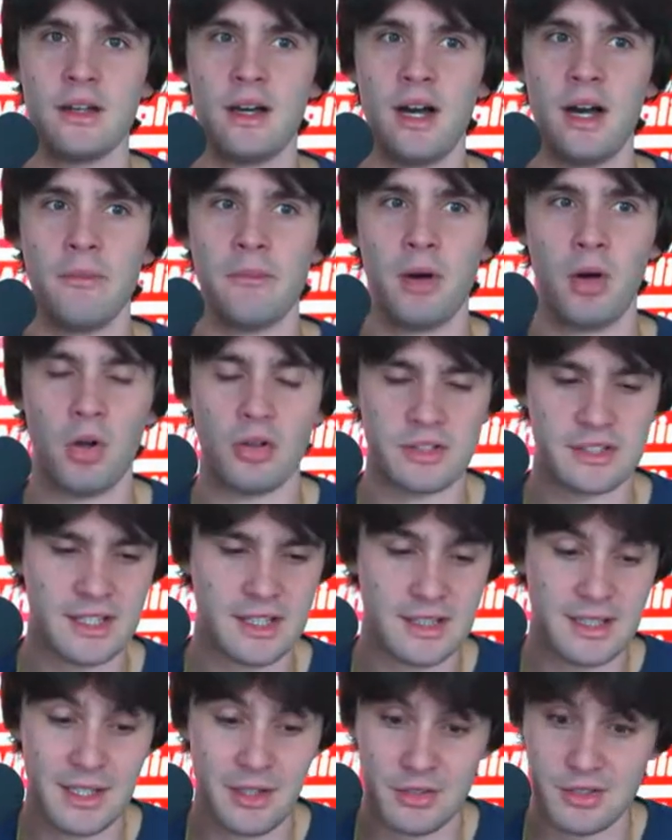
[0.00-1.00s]

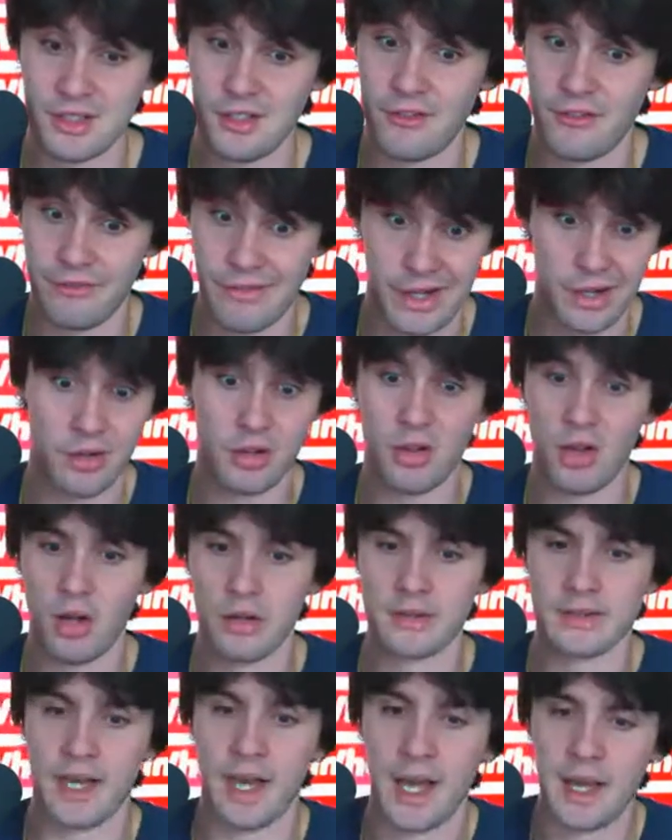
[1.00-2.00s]
wholesaling deals in a very
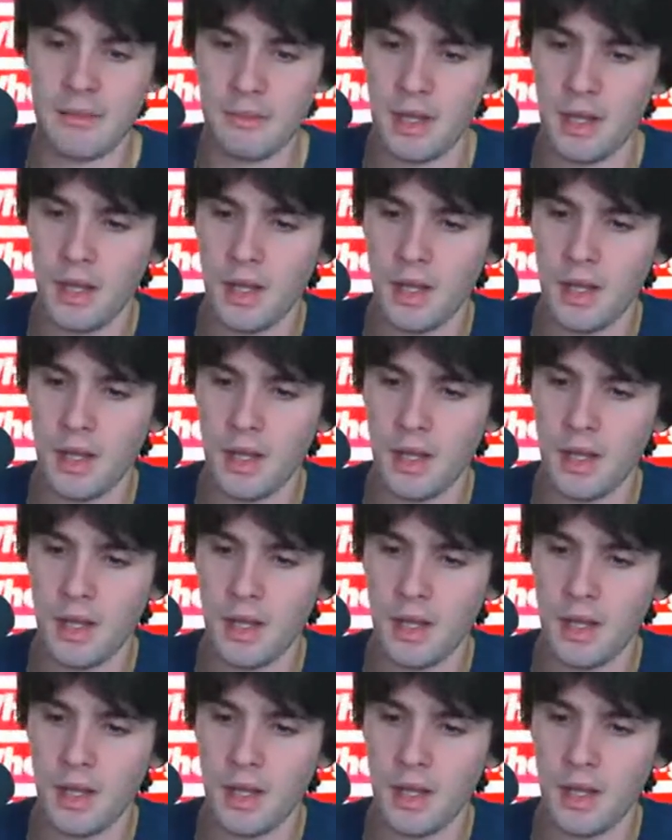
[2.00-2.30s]
long time.